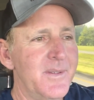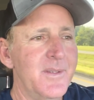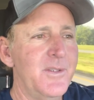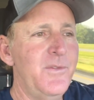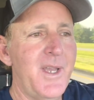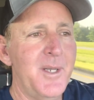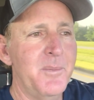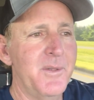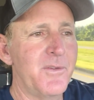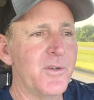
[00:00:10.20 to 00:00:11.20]
you got to
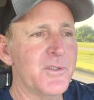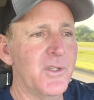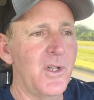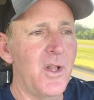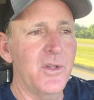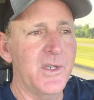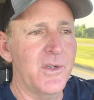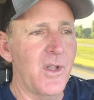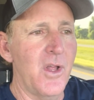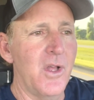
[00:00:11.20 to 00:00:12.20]
be versatile all
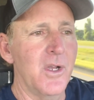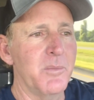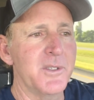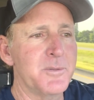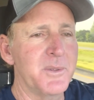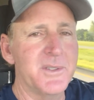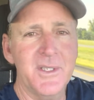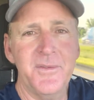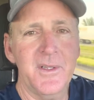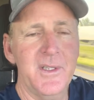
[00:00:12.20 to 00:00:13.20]
year long, but
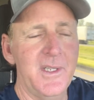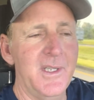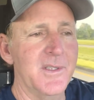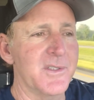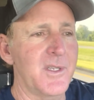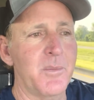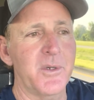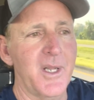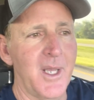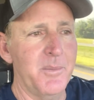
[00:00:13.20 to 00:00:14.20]
specifically in the
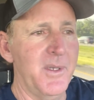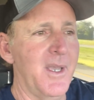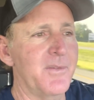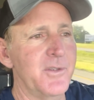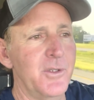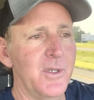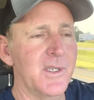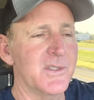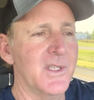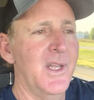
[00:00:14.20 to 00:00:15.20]
summertime you have to,
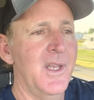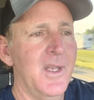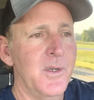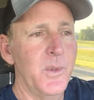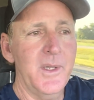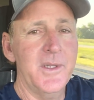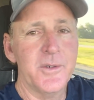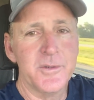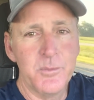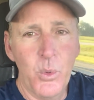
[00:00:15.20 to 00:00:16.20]
because really
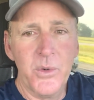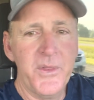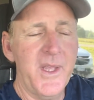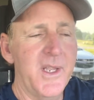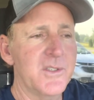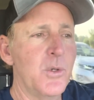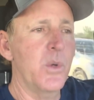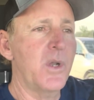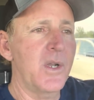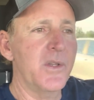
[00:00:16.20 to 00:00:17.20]
there's more things
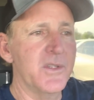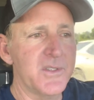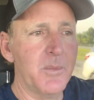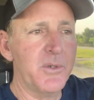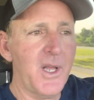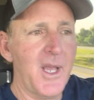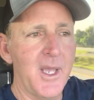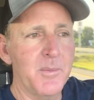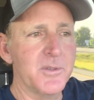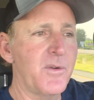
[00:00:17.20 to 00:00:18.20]
going on in the
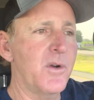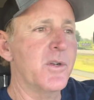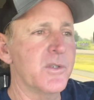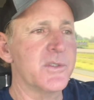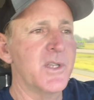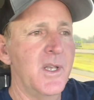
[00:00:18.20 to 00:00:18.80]
summertime as far as,